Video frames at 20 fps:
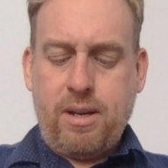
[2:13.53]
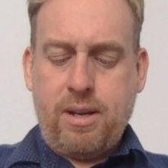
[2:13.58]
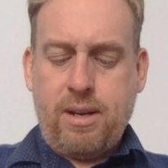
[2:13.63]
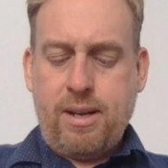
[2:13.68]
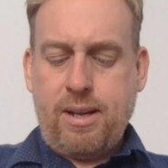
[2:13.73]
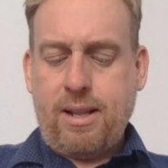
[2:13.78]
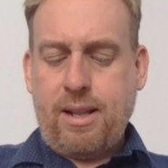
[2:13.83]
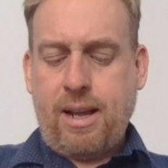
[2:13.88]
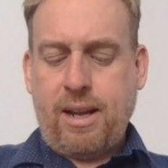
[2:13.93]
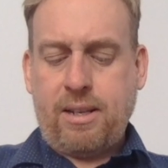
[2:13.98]

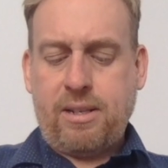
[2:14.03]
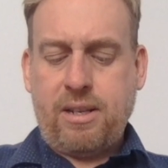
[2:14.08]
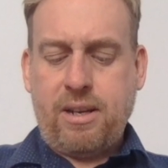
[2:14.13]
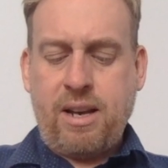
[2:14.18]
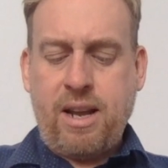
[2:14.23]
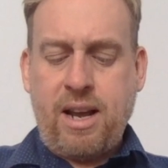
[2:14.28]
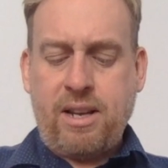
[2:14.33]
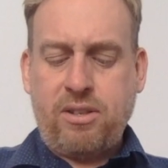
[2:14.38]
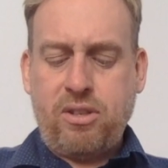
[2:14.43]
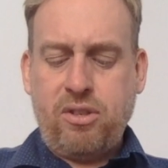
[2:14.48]
Like I said,
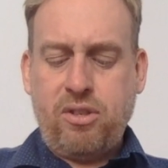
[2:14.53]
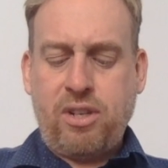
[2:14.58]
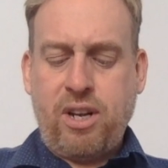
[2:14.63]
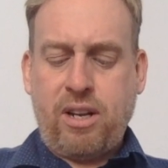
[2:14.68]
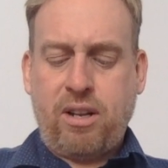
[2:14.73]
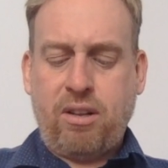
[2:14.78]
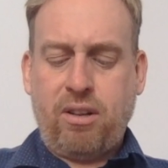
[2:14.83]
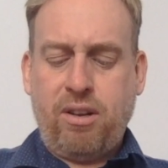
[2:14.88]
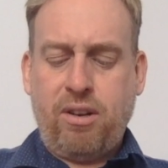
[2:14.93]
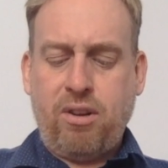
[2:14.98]
nice and
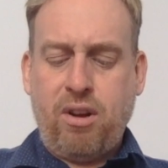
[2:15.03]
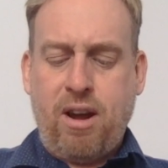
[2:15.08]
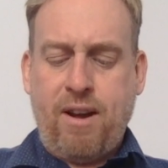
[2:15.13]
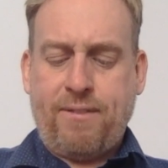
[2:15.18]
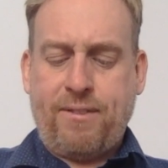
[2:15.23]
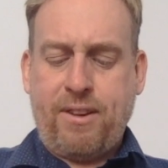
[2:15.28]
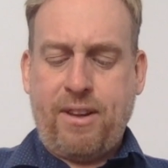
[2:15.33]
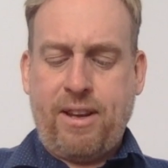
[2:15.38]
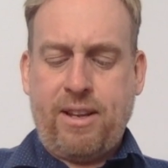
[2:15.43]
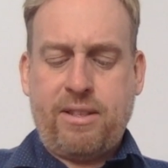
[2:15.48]
gentle. You don't have
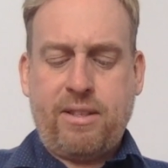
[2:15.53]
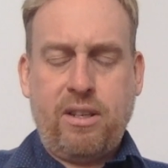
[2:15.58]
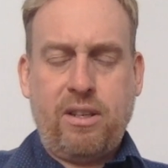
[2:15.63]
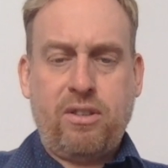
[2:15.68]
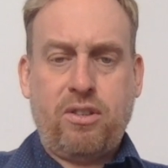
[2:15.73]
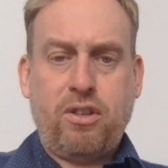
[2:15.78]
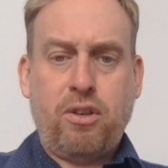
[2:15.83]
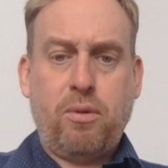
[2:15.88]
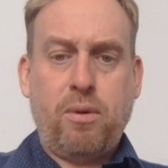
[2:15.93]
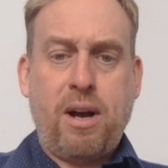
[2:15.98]
to hit it
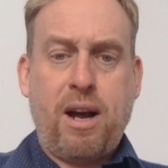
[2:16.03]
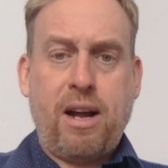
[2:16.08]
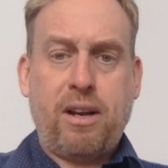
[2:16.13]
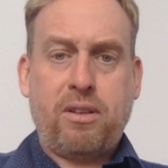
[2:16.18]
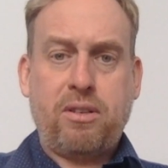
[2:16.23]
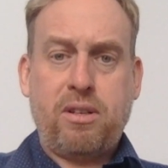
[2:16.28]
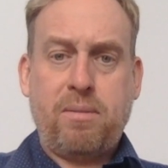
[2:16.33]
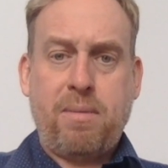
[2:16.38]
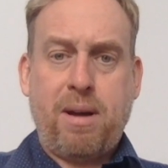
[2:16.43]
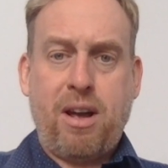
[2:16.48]
too hard
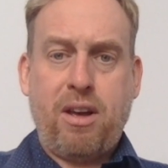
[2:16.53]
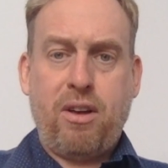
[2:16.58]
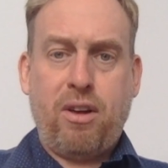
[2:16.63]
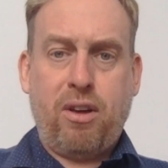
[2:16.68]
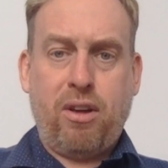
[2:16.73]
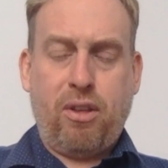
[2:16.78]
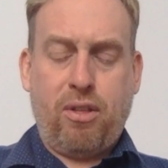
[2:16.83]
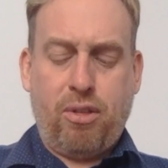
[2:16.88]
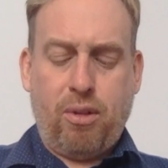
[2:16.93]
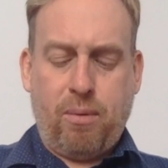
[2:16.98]
because it might
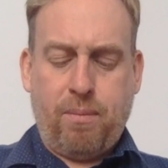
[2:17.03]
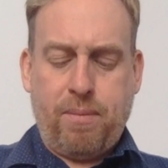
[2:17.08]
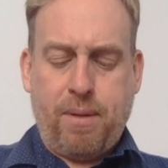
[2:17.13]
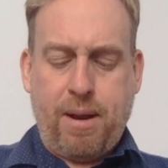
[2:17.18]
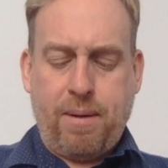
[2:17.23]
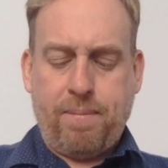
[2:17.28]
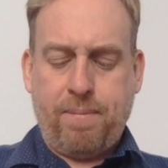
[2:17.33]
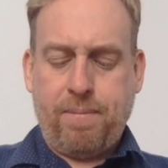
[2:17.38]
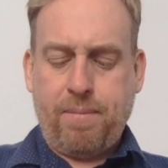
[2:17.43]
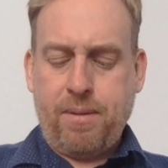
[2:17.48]
hurt your thumb
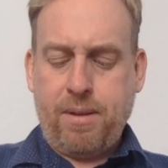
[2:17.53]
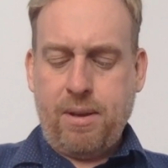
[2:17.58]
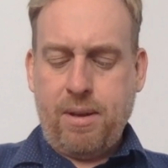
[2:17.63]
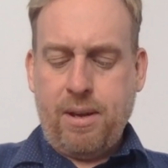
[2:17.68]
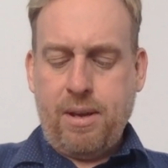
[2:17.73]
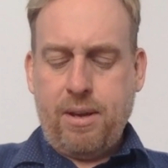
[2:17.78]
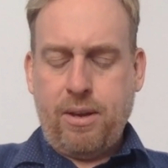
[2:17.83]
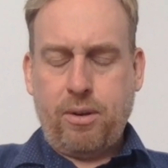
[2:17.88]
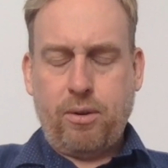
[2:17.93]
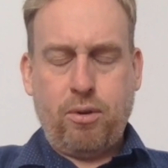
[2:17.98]
then.
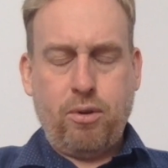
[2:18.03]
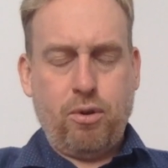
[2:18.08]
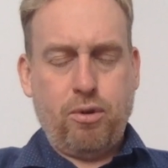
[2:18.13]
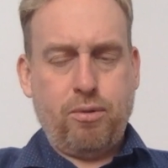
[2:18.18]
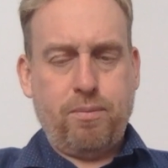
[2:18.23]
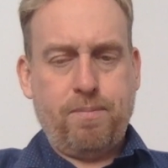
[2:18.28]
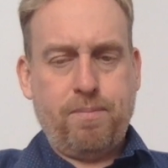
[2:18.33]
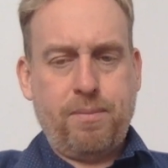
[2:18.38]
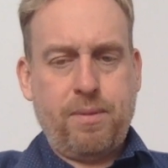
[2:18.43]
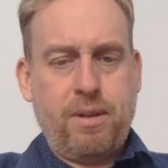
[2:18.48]
Good.
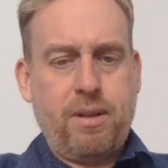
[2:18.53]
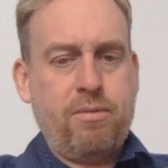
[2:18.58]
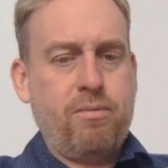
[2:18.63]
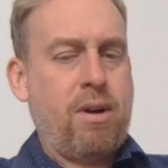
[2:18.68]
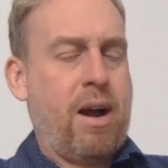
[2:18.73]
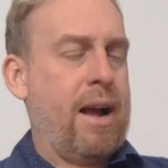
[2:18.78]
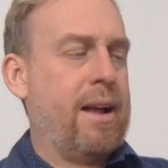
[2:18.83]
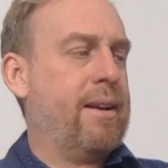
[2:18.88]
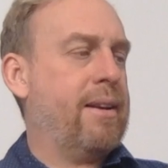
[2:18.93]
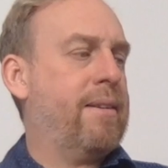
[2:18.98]

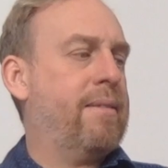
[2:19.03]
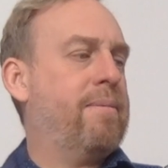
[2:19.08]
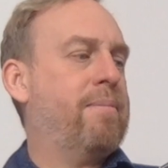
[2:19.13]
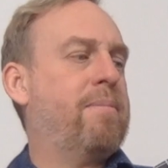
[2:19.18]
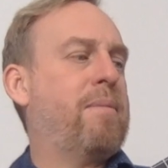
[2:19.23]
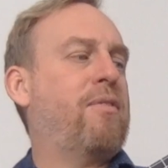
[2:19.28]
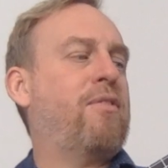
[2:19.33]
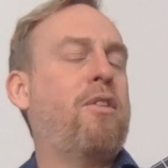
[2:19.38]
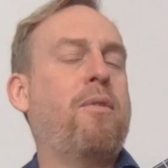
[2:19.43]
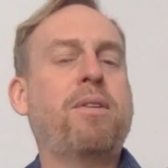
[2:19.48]
Right.
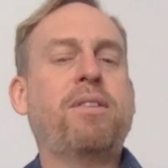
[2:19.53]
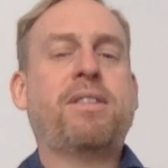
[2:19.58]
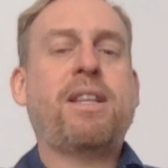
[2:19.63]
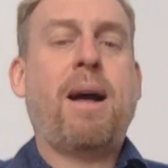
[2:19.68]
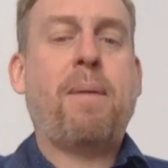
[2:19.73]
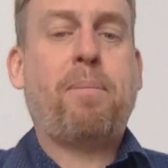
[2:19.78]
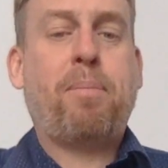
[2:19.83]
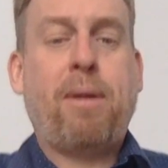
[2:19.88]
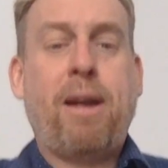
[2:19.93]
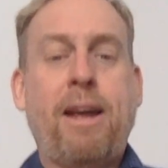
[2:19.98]
Before we
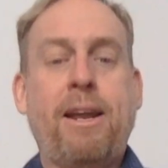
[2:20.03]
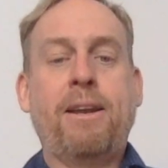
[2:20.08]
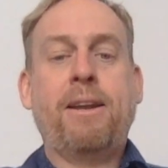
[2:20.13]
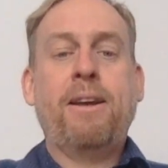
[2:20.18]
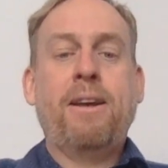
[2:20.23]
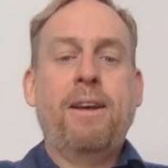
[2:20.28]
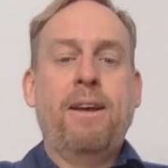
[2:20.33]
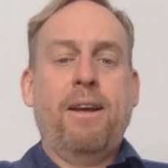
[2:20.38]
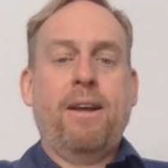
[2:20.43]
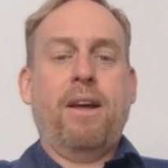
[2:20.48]
start playing
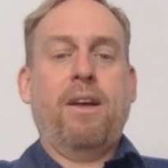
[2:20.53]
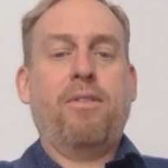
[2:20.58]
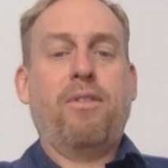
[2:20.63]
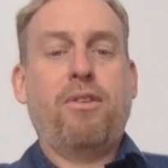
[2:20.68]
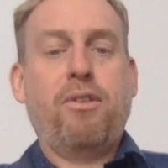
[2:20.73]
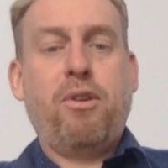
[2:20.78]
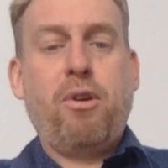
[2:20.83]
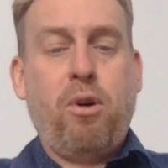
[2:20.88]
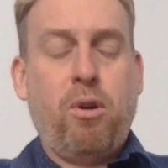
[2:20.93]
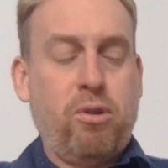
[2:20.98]
the
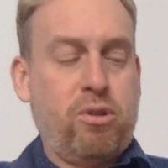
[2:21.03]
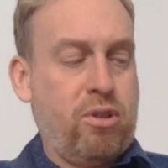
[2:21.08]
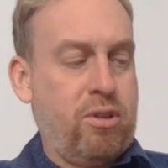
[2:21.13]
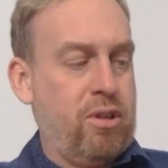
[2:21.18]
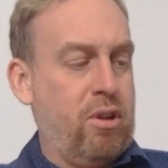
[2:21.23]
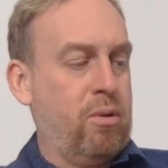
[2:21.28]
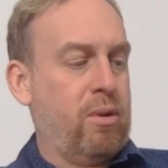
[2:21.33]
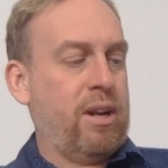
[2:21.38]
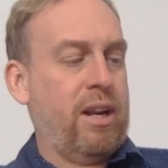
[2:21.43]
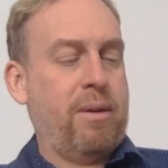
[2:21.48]
notes on the
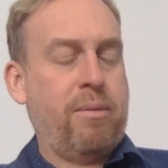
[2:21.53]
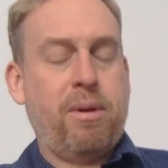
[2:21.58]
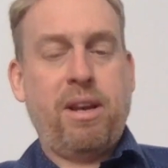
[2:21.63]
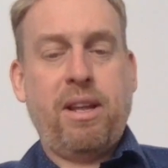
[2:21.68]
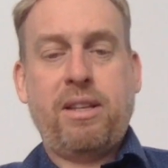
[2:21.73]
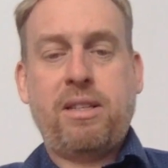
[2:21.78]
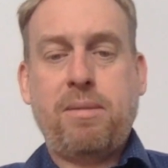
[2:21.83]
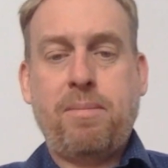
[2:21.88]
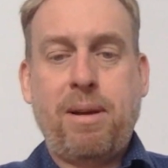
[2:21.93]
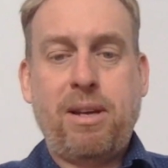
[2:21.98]
ukulele, we
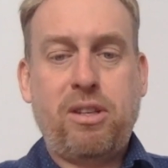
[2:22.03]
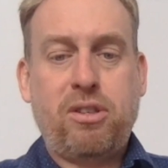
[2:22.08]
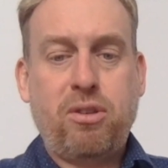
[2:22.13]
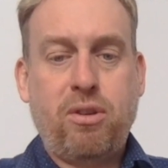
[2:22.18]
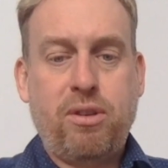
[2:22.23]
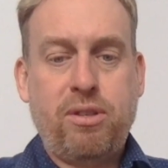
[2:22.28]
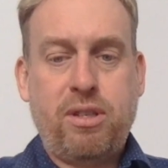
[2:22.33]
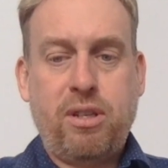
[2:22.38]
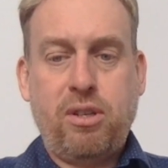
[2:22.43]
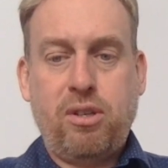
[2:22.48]
need to make sure
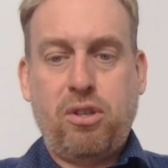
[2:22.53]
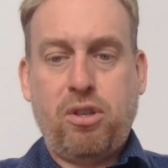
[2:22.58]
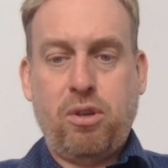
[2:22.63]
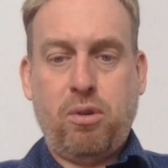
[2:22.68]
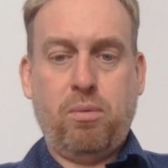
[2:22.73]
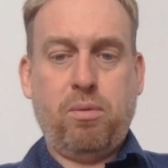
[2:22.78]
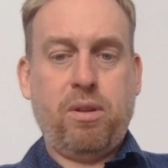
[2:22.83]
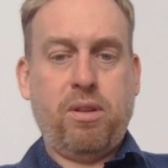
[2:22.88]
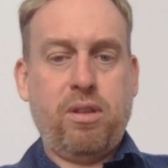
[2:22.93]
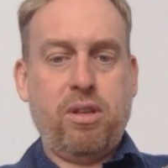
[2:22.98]
it's in
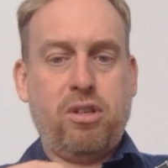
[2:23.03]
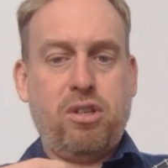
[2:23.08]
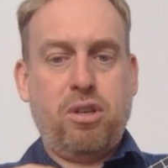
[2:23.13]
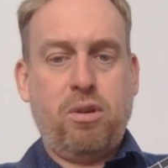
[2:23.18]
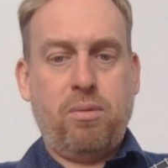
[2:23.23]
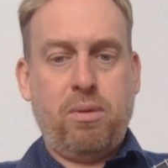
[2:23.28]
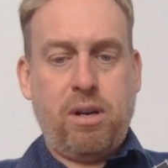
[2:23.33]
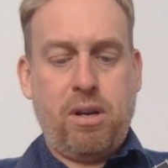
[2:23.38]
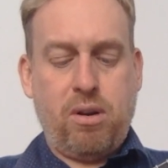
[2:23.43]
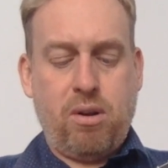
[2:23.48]
tune. And the
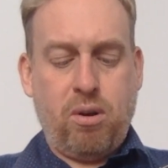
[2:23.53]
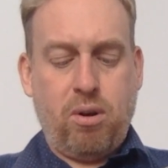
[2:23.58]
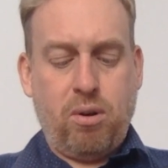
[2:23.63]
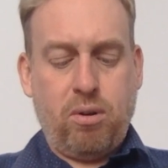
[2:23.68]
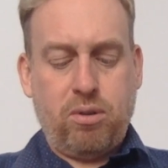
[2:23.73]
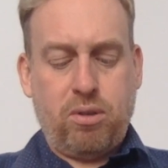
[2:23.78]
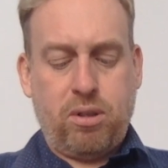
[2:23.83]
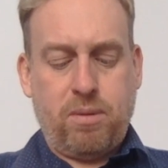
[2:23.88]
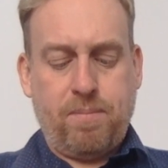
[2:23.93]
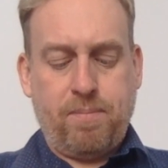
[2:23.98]
tuning
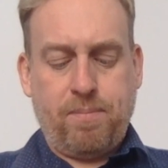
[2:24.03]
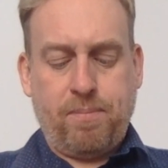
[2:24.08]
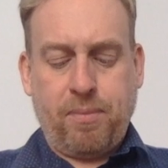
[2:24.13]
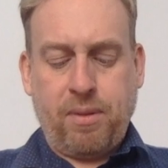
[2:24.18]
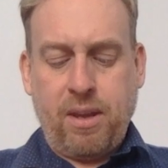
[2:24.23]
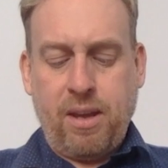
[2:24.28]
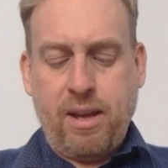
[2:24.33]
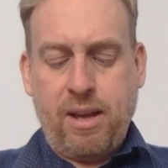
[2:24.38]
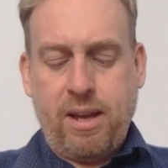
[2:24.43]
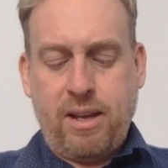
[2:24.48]
notes,
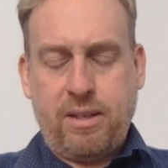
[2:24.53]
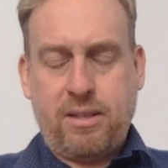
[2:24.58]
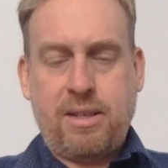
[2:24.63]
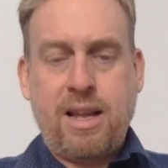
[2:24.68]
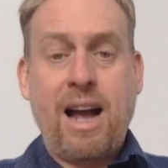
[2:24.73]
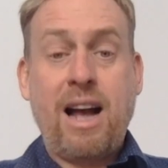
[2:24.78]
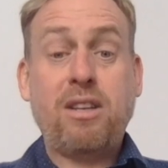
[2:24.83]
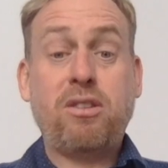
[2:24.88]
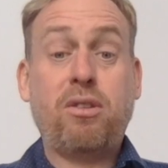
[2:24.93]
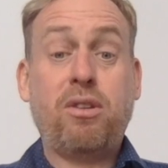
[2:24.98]
it
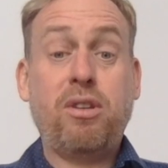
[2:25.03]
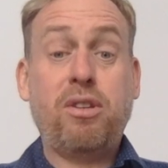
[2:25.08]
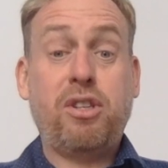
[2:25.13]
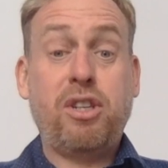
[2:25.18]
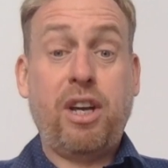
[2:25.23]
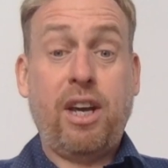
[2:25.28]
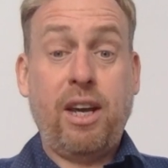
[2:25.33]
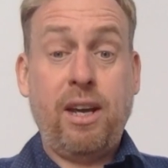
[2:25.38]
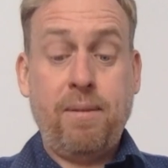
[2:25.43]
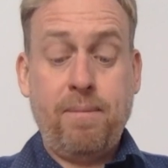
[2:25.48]
starts on a
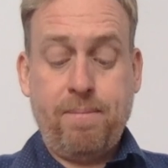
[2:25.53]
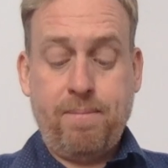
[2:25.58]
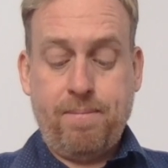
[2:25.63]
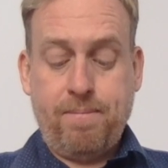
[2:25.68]
G.